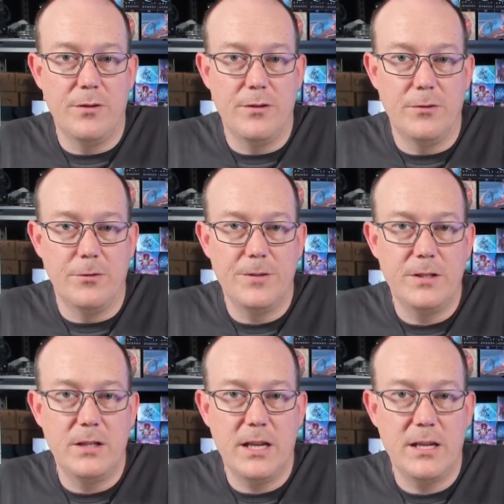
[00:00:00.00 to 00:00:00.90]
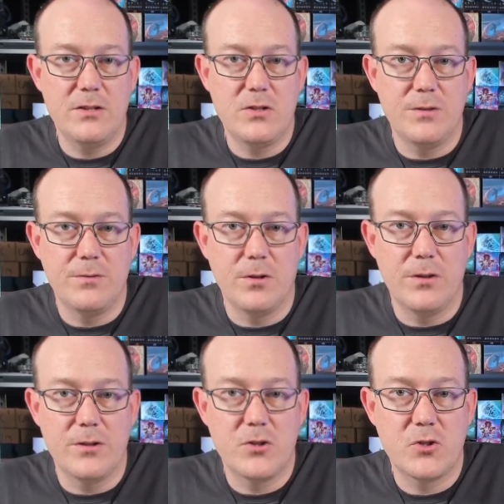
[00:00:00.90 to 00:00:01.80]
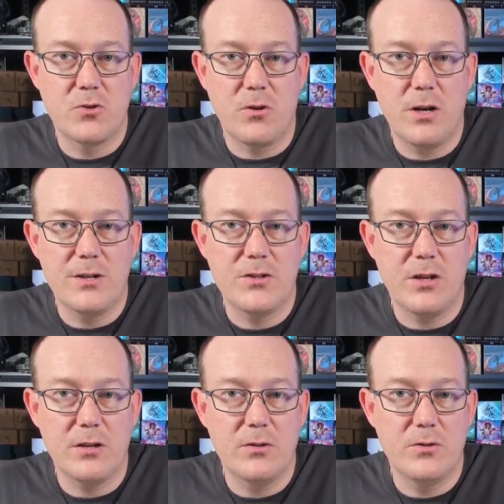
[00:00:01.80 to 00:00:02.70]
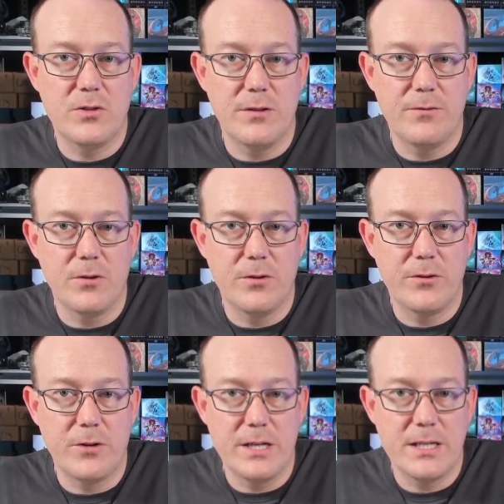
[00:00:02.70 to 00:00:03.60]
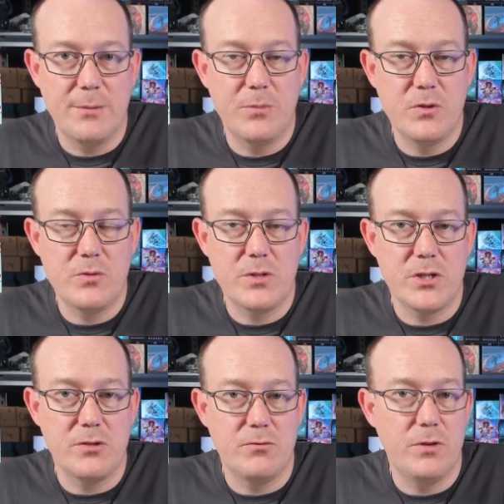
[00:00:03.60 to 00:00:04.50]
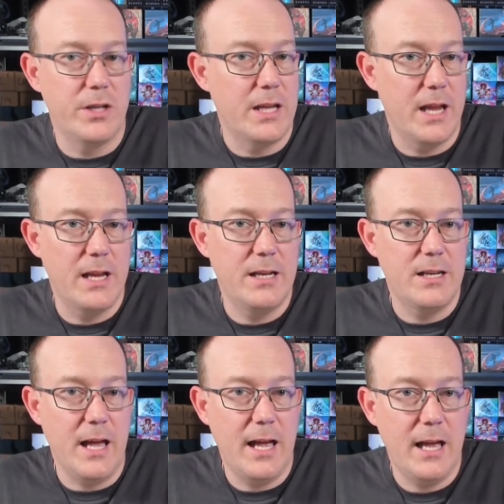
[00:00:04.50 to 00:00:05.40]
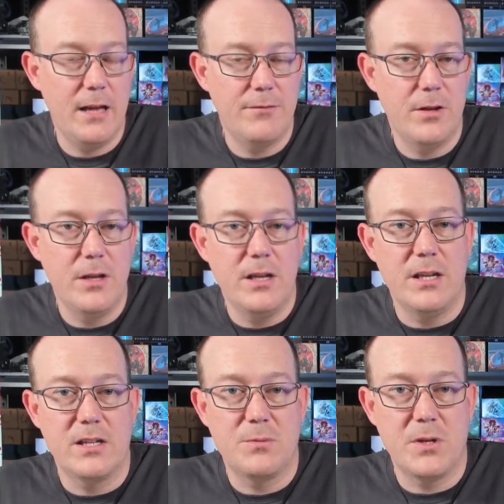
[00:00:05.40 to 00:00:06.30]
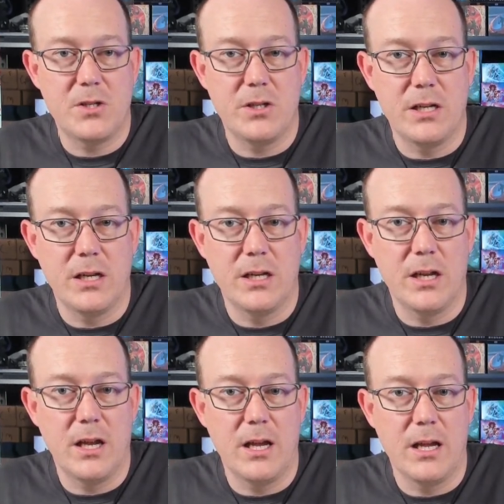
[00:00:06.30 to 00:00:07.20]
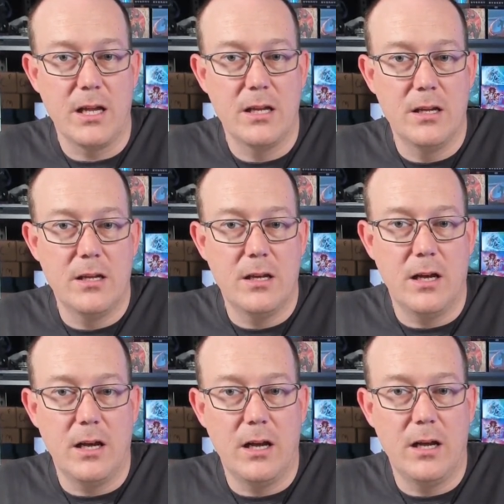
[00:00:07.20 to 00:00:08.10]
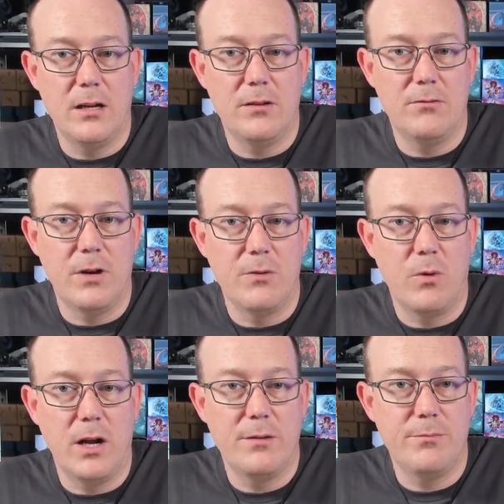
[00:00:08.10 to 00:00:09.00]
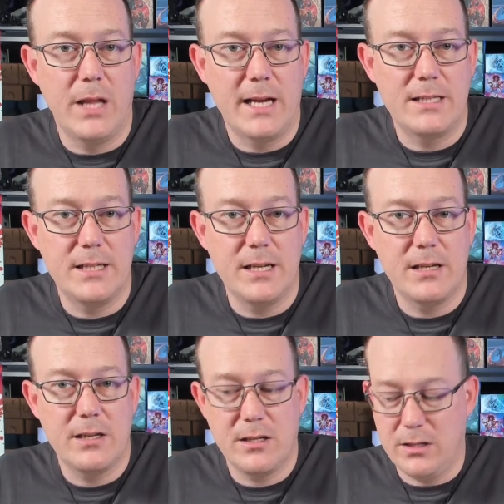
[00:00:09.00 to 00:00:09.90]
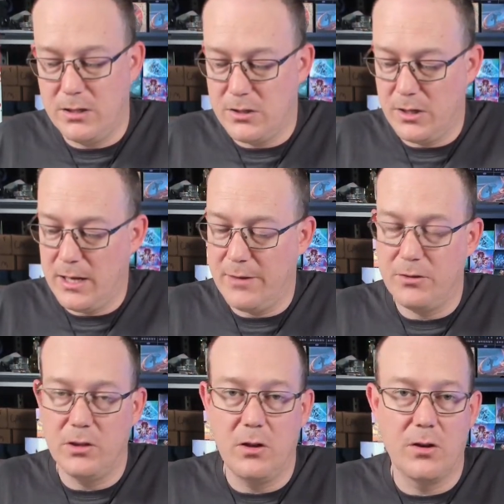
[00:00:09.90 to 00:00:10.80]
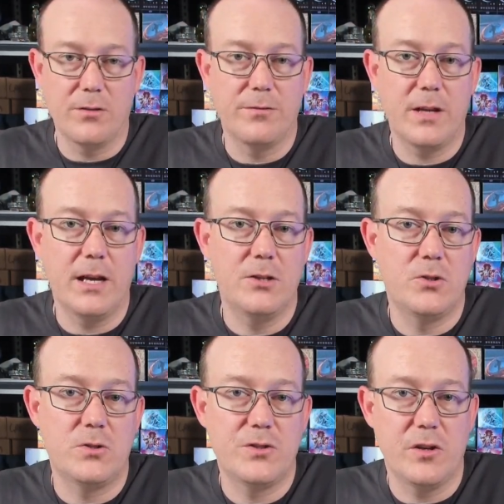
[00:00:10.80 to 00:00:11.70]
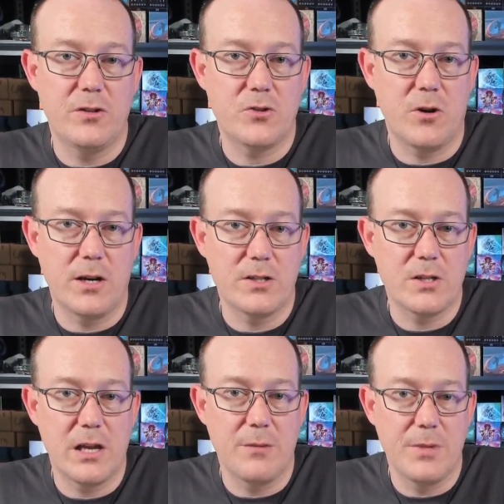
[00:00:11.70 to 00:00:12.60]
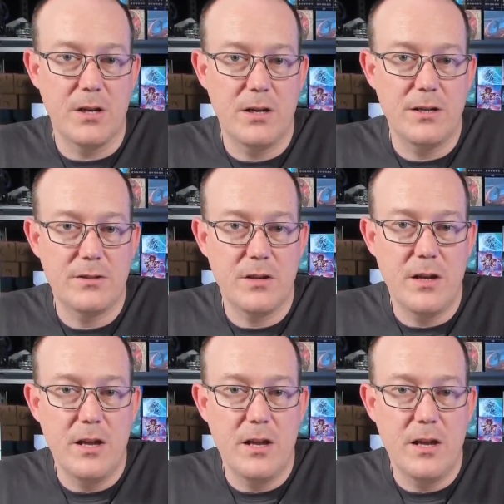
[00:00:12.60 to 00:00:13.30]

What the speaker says: The reveal lands, you've got the Scry cycle, so you've got 3 temples, which are really handy to have, especially in a red, white, black deck. You don't have a lot of card draw, so scryings can be nice.